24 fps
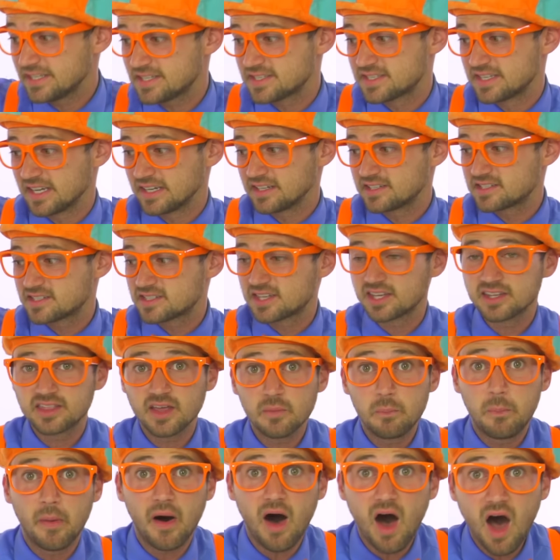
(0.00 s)
sinks to the
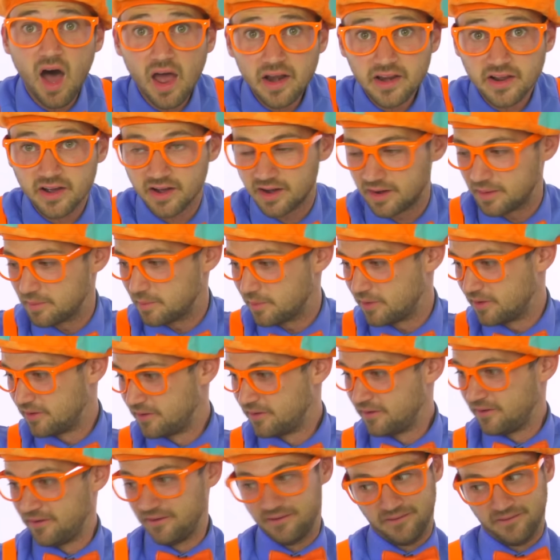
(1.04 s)
bottom.
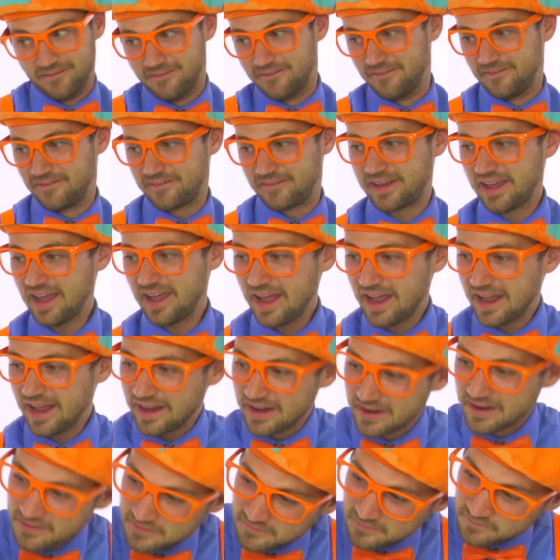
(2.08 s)
Okay,
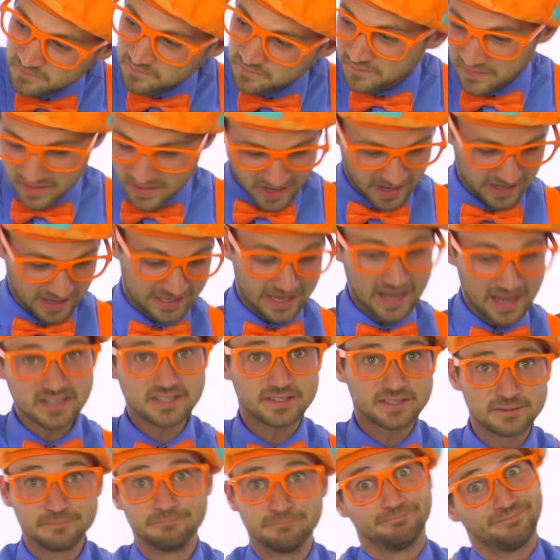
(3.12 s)
I
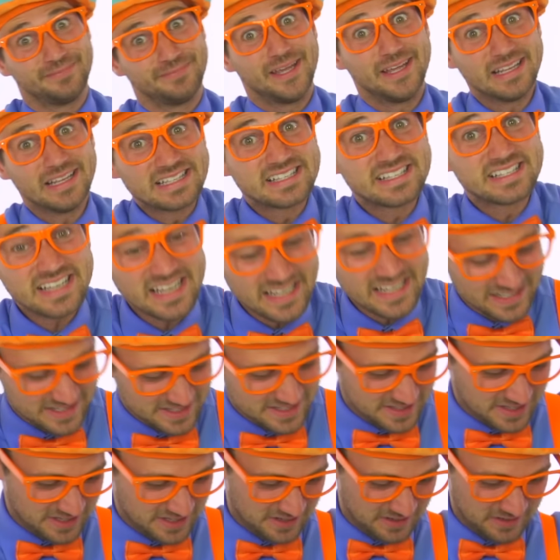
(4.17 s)
guess it
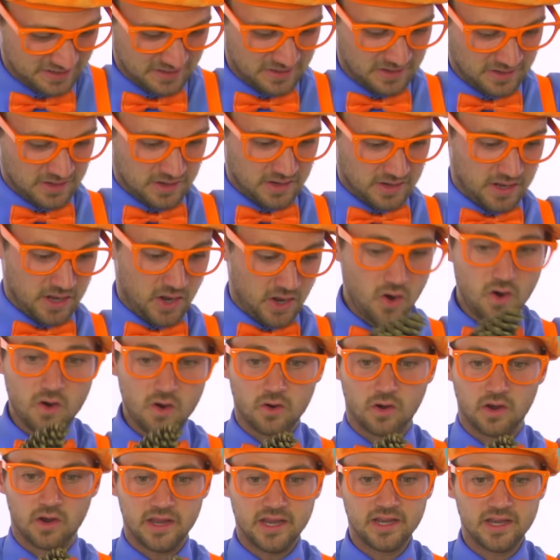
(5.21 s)
sinks.
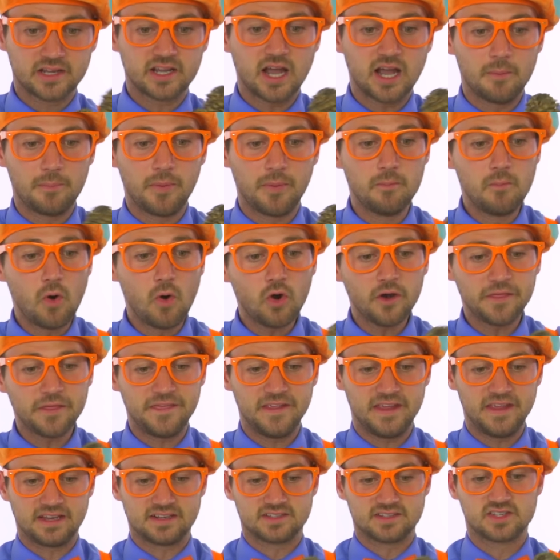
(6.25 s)
Oh, and a couple more
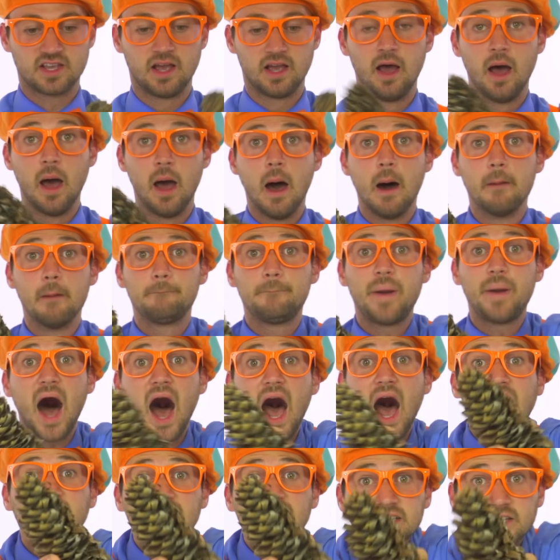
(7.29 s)
things.
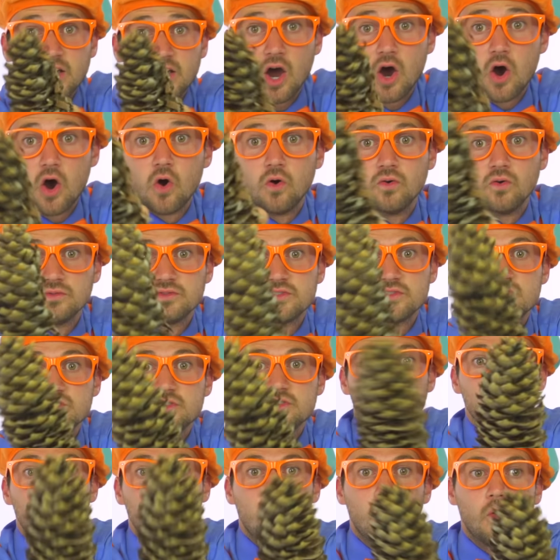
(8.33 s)
Pine cones.
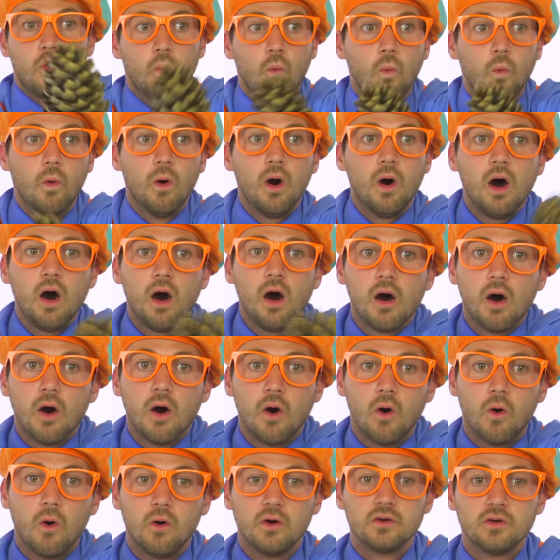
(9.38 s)

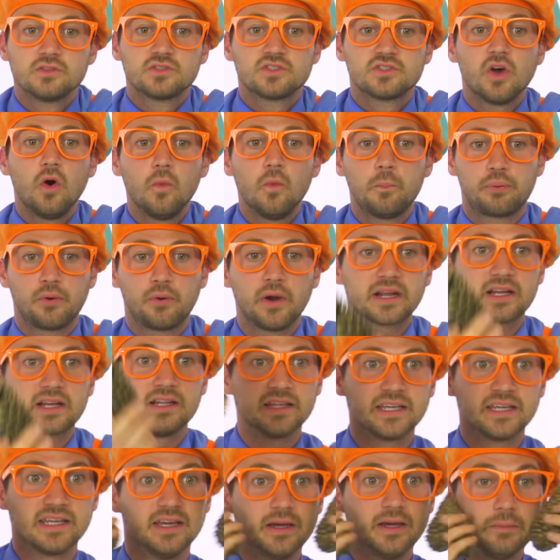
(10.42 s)
Whoa, so
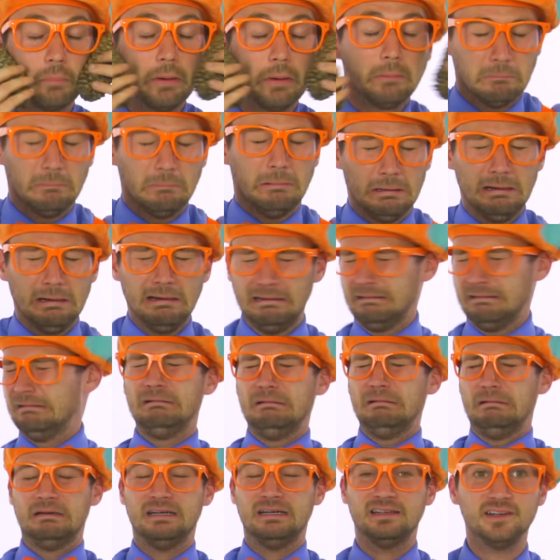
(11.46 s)
prickly. Boop,
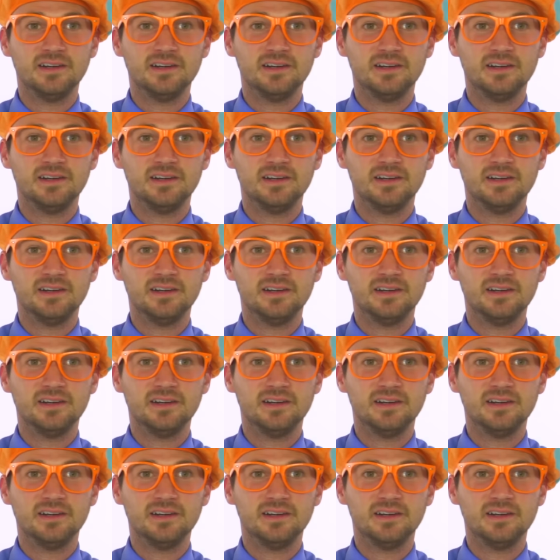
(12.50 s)
oh.